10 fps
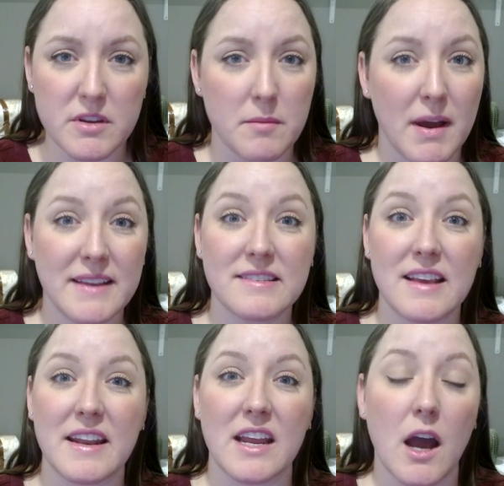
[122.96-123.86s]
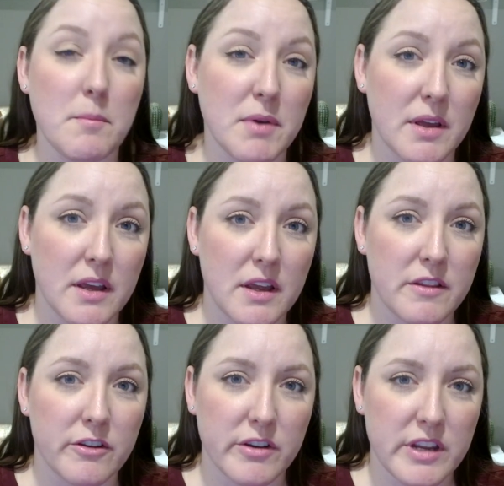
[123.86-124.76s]
Am I setting up
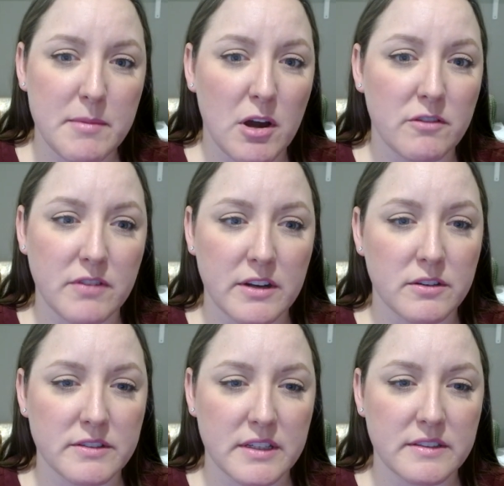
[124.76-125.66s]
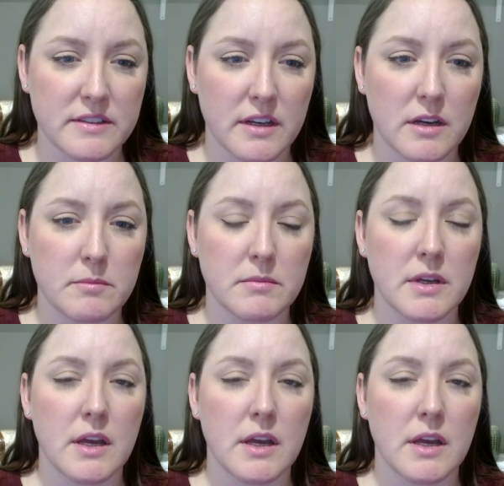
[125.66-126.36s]
their email funnel system?